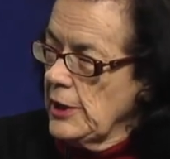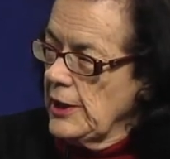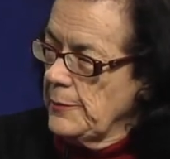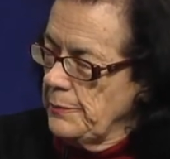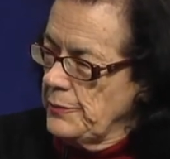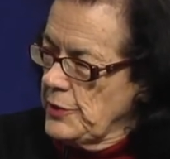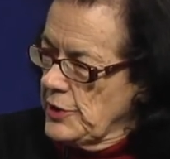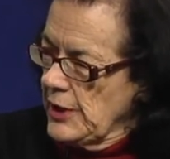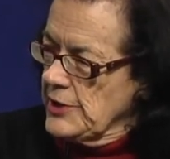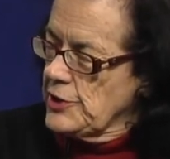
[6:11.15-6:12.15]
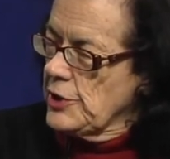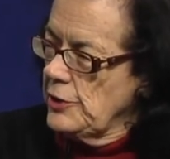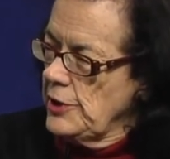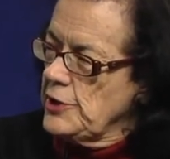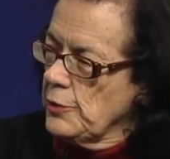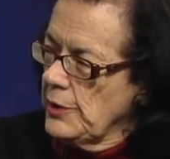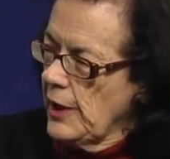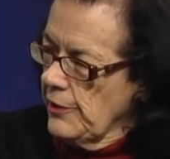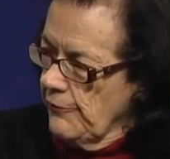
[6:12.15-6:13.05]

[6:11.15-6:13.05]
it does turn into another